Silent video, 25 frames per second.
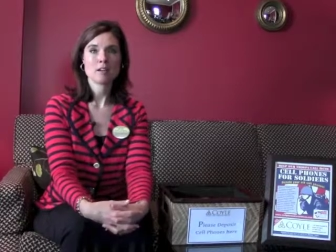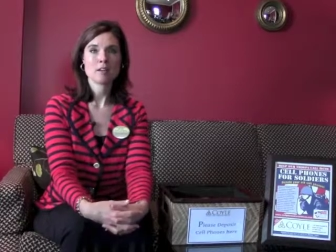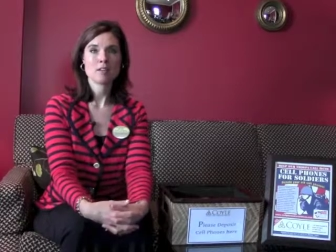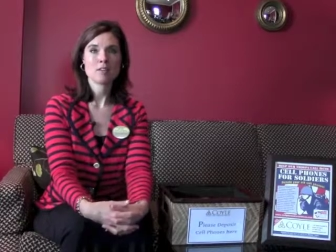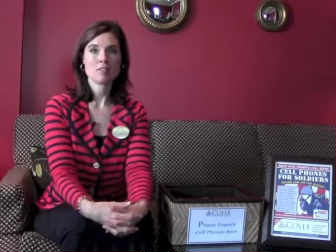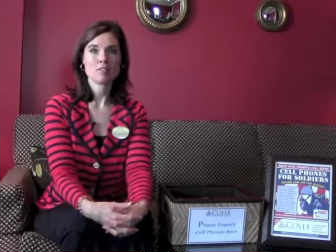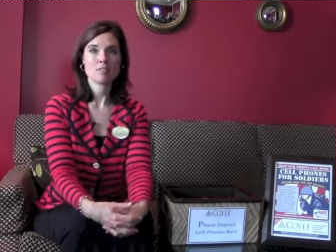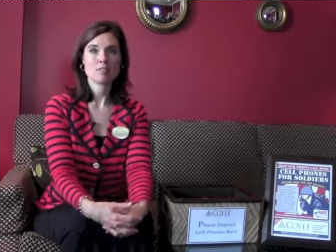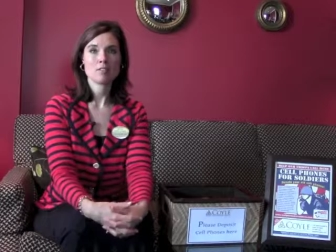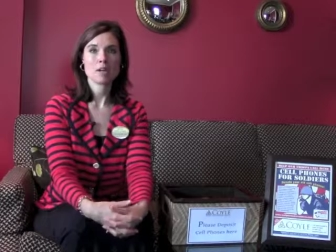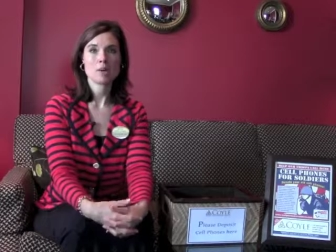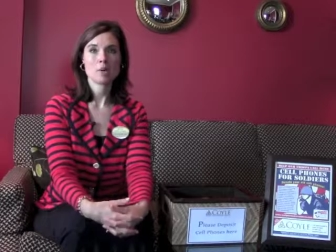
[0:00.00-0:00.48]

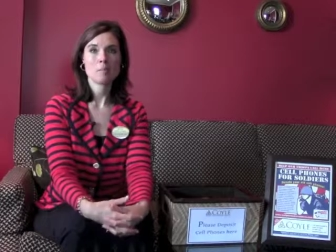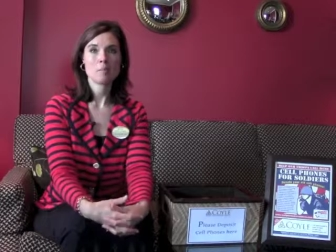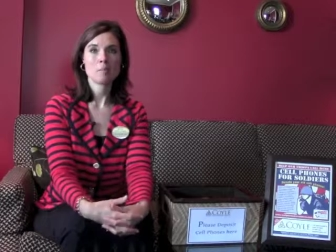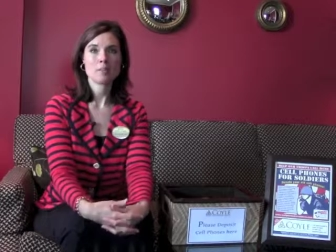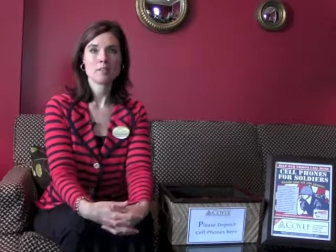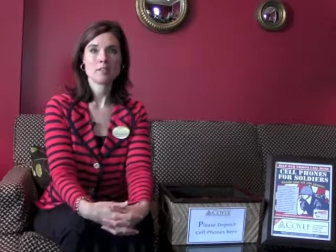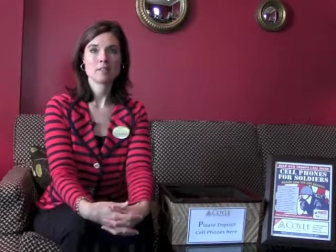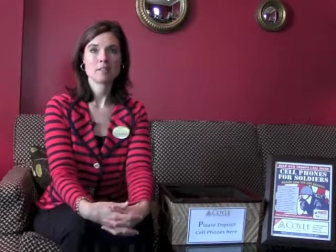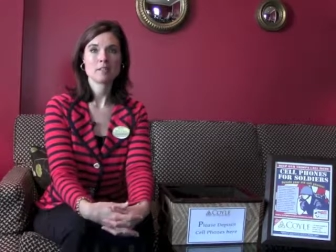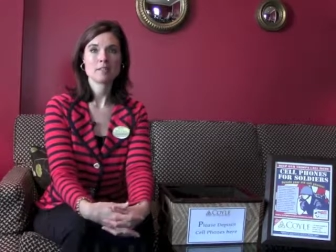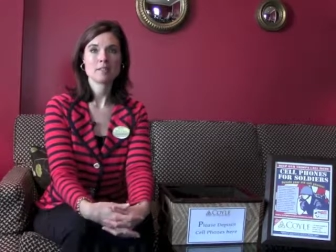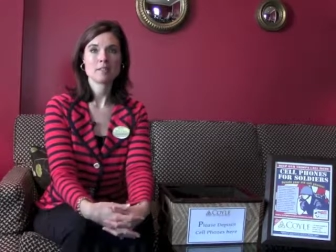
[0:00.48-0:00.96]
out and
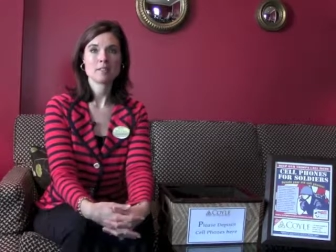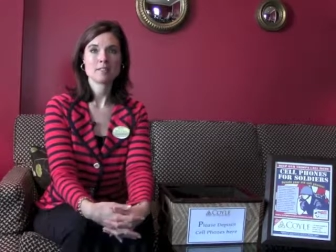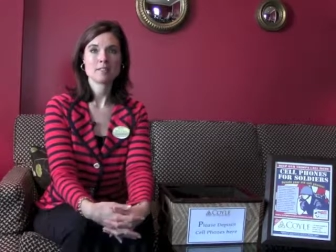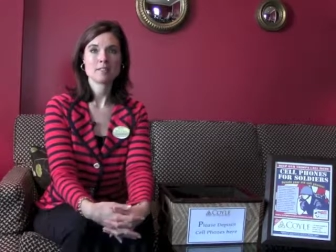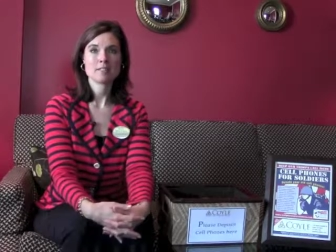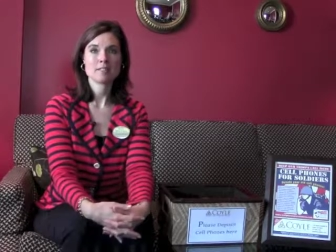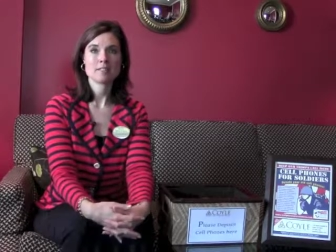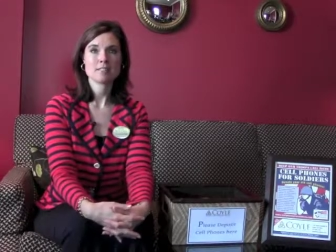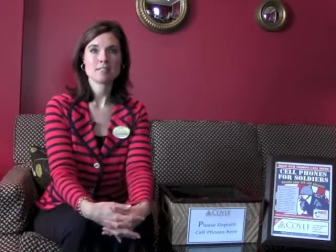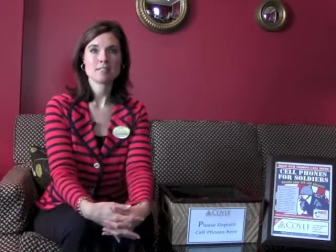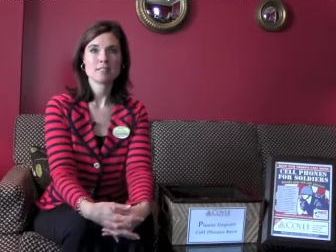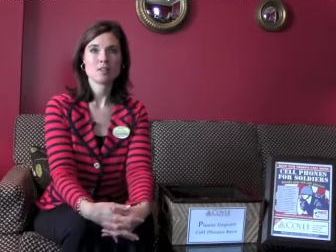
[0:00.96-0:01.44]
helping
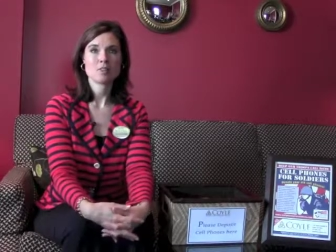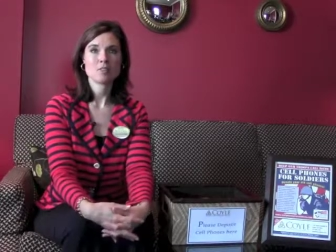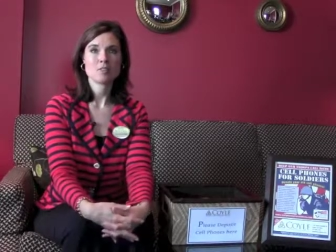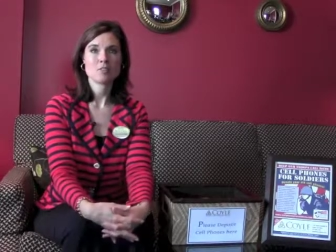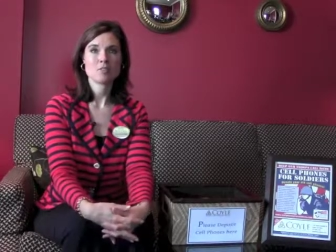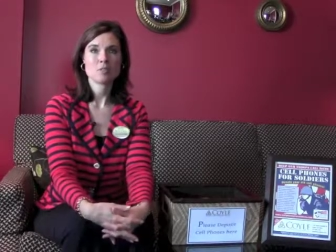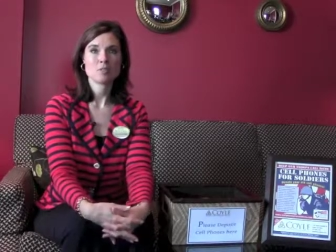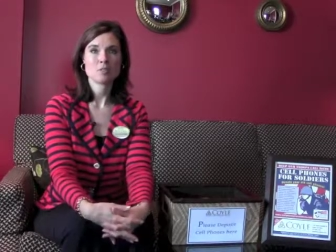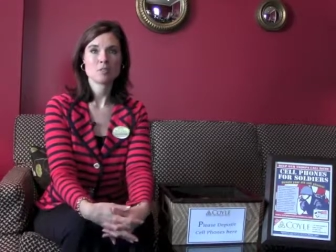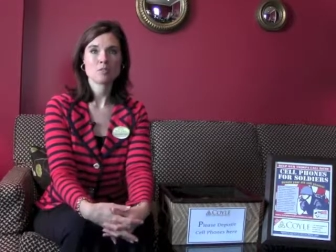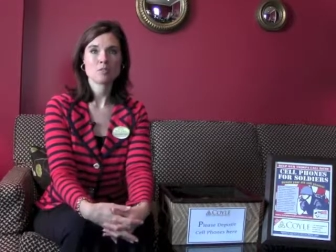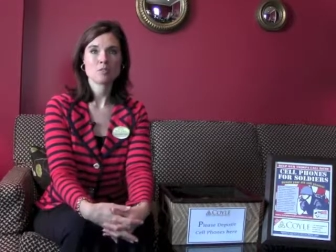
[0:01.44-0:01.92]
collect these cell
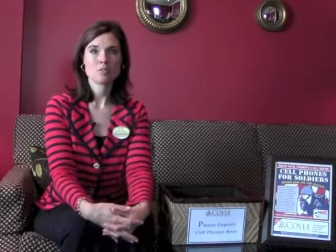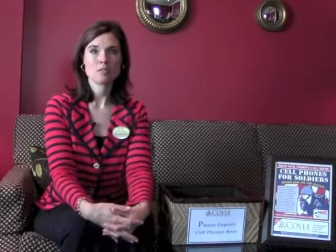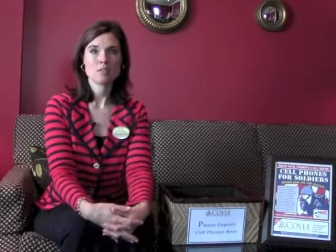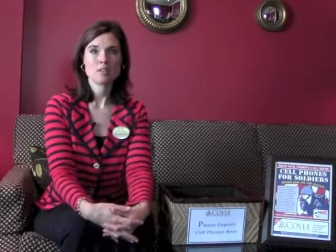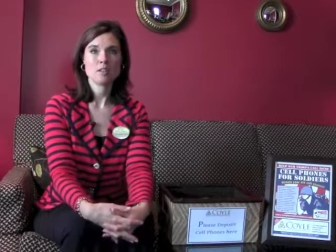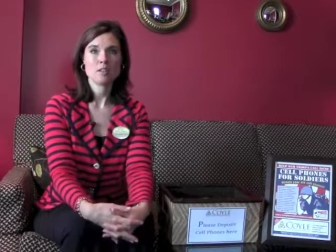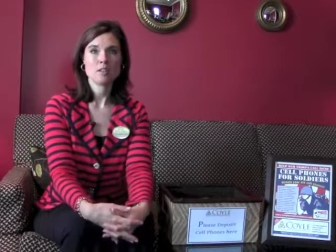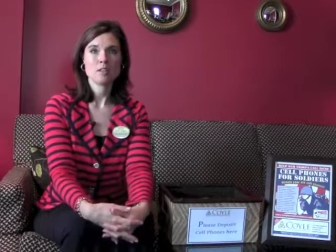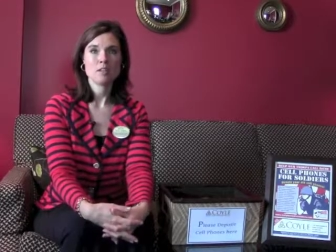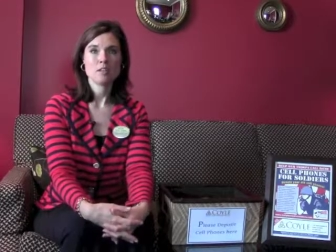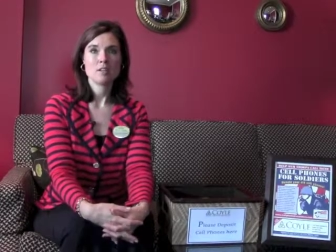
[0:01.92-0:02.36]
phones